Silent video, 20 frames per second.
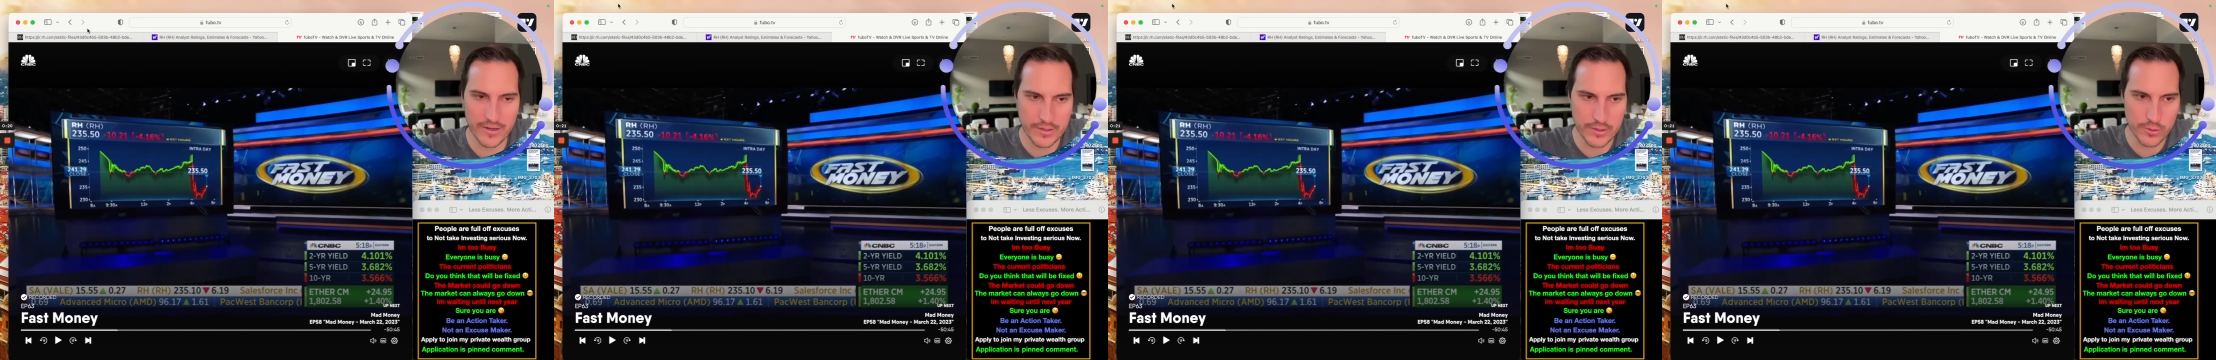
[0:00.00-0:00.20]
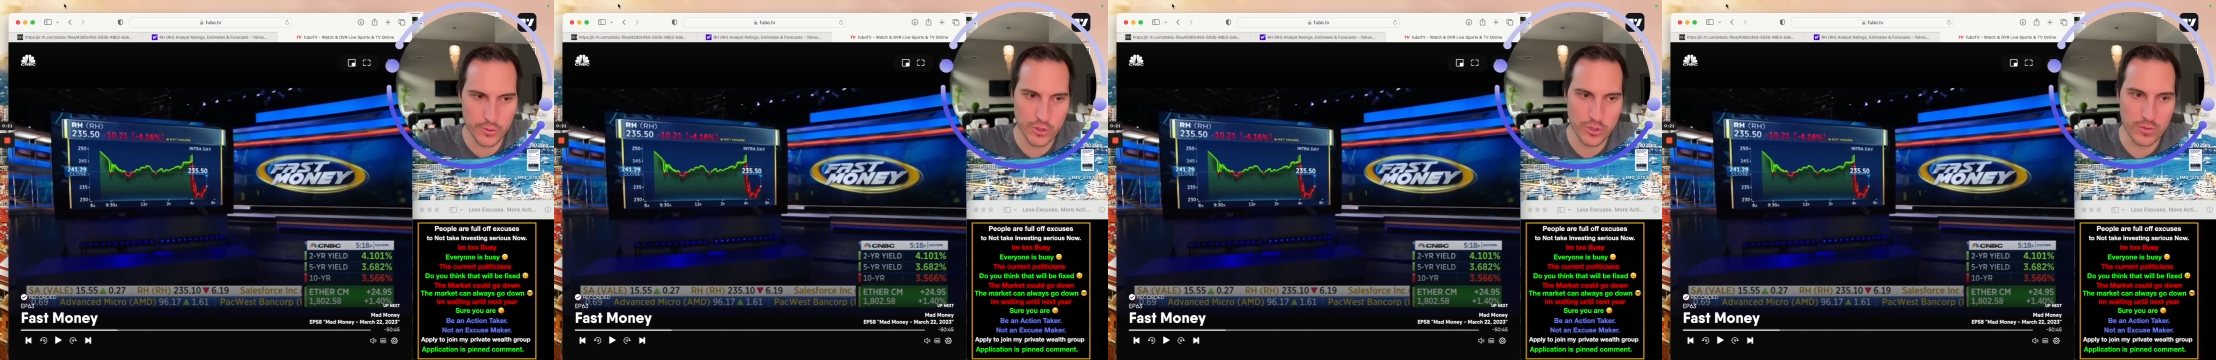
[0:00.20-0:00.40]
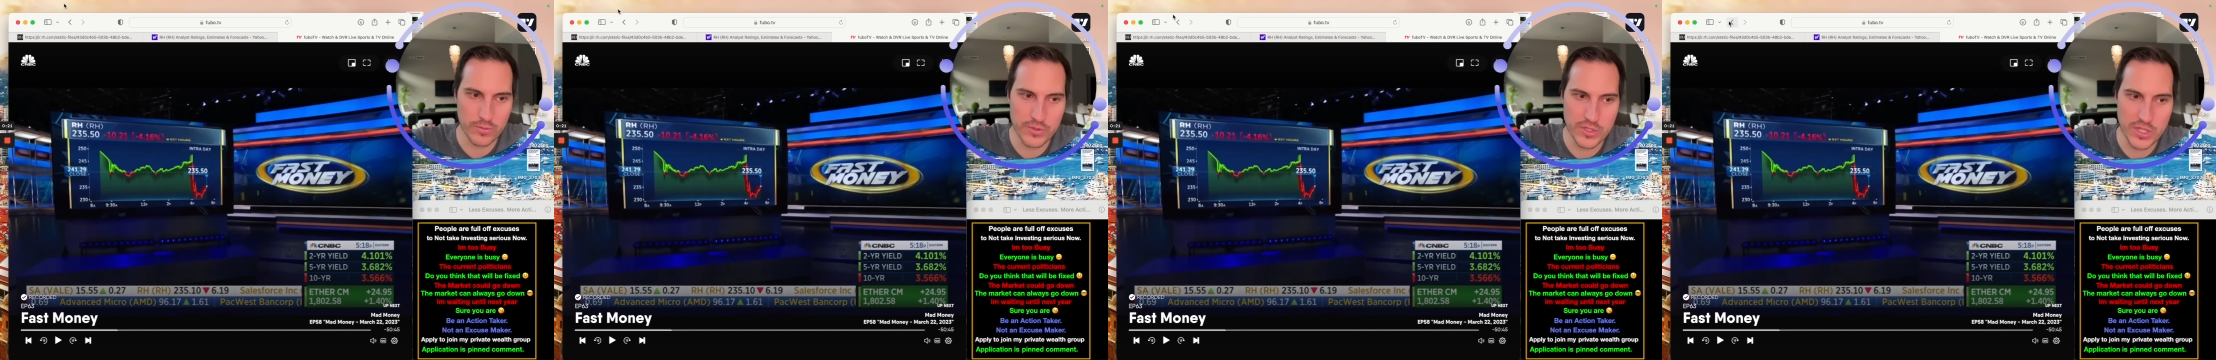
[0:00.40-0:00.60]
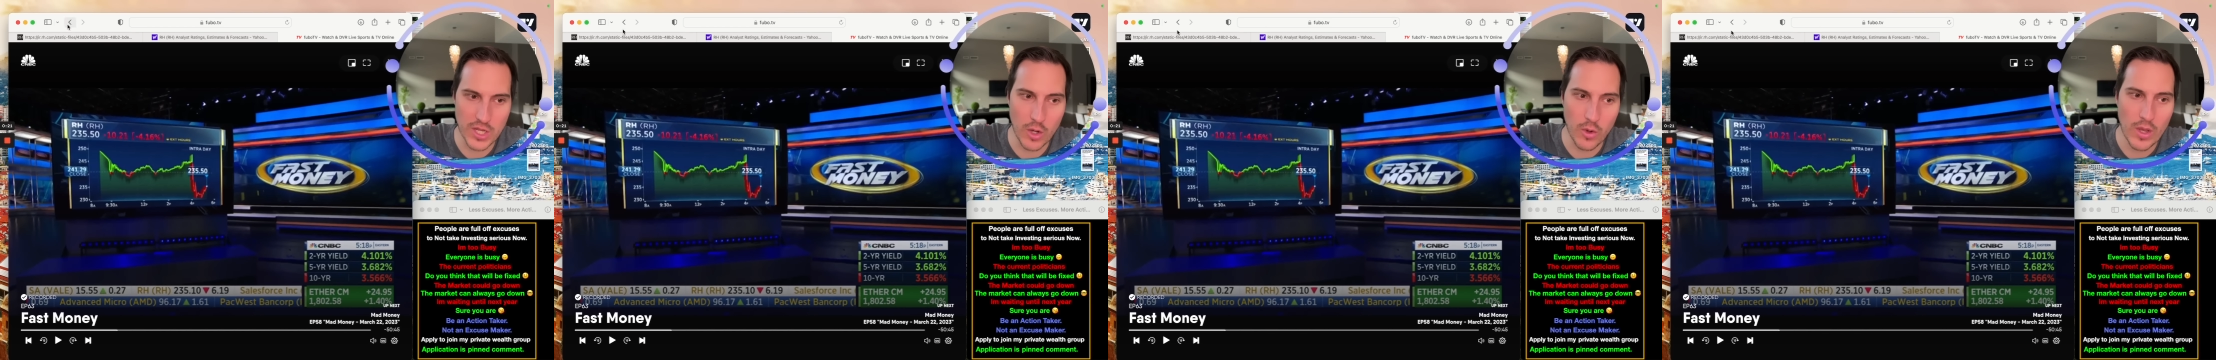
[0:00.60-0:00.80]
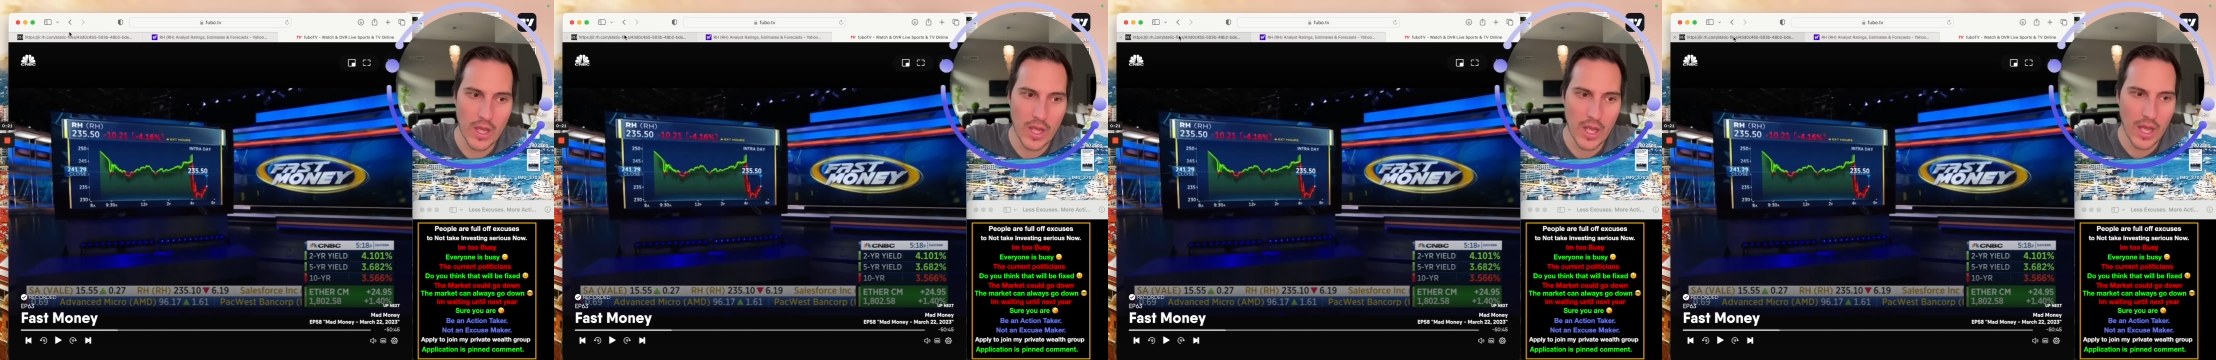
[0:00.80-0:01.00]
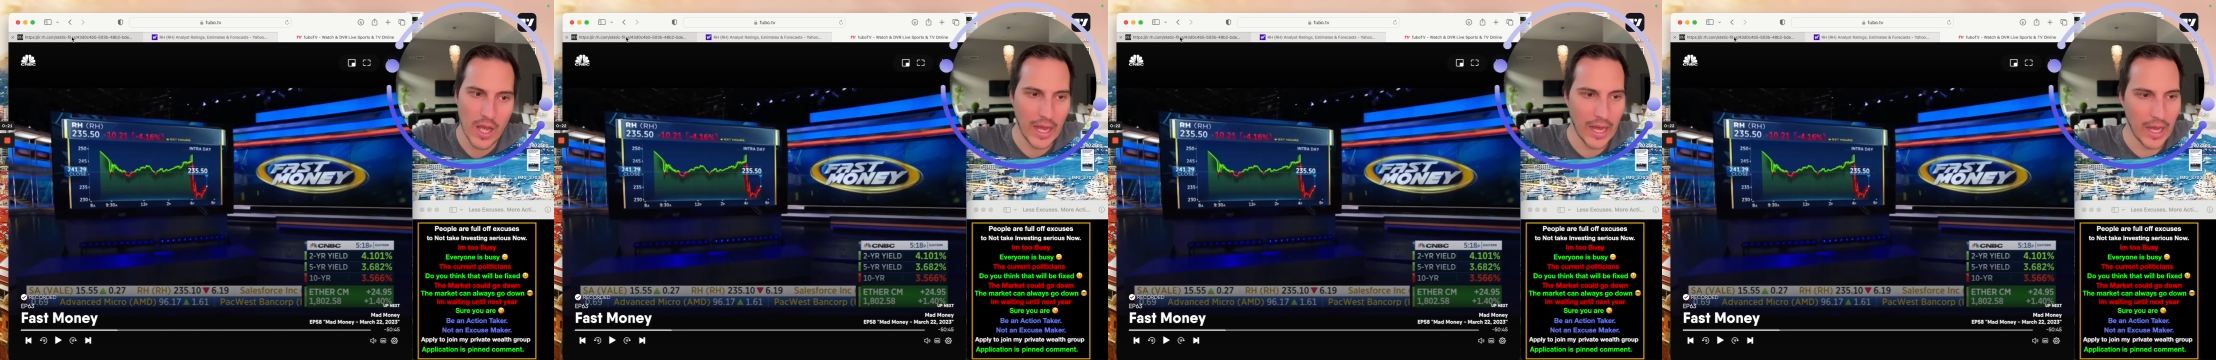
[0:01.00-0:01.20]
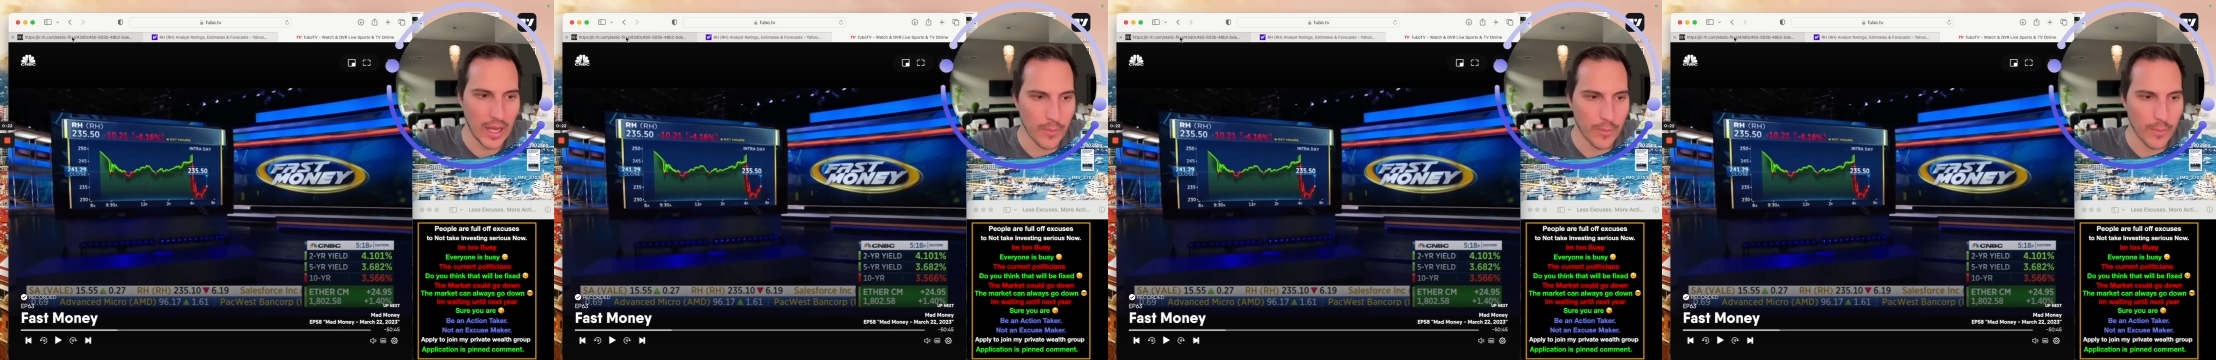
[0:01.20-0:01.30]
YouTube, so uh,